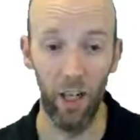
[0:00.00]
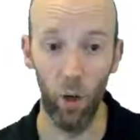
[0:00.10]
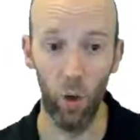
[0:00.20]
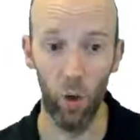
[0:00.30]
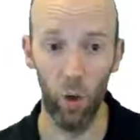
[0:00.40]

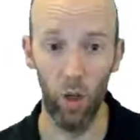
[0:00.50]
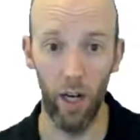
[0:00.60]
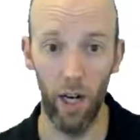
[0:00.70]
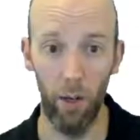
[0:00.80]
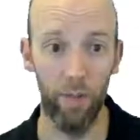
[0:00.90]

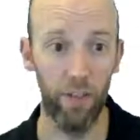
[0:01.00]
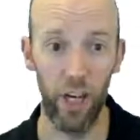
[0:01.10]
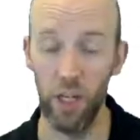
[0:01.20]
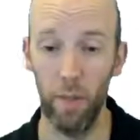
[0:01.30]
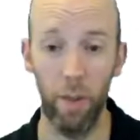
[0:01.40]
or we've
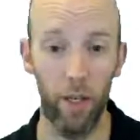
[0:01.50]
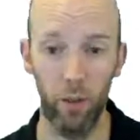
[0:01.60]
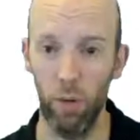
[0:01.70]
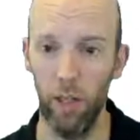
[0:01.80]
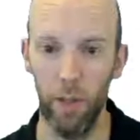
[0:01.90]
changed your
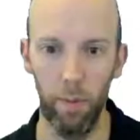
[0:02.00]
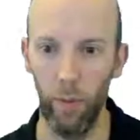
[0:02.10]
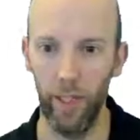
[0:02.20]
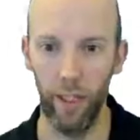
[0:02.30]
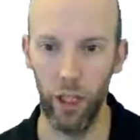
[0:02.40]
password, but
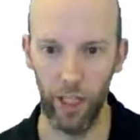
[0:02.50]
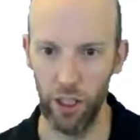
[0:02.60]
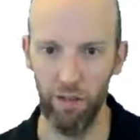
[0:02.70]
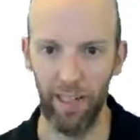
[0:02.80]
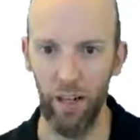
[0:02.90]
we checked
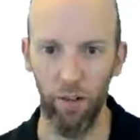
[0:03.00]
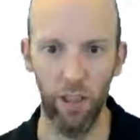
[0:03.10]
your account,